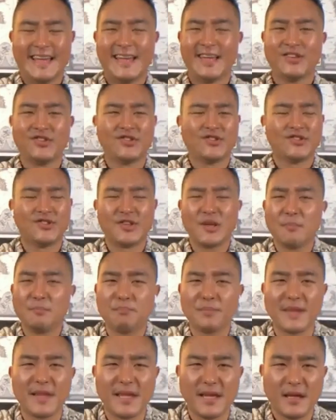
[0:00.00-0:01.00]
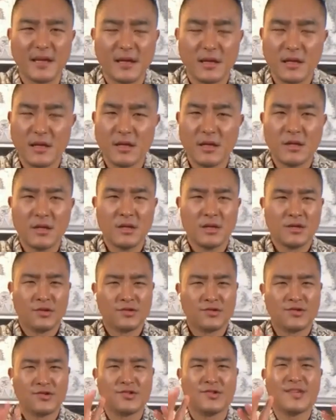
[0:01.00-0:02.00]
is simply
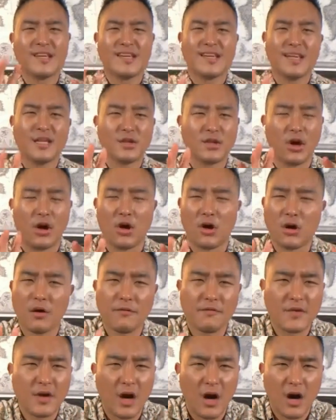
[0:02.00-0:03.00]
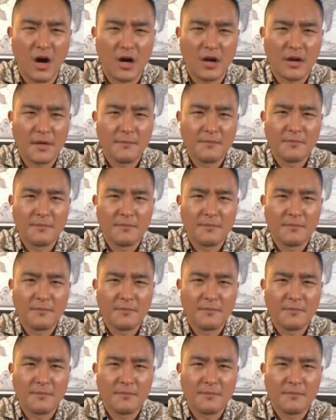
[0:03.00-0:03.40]
seeking the heart of God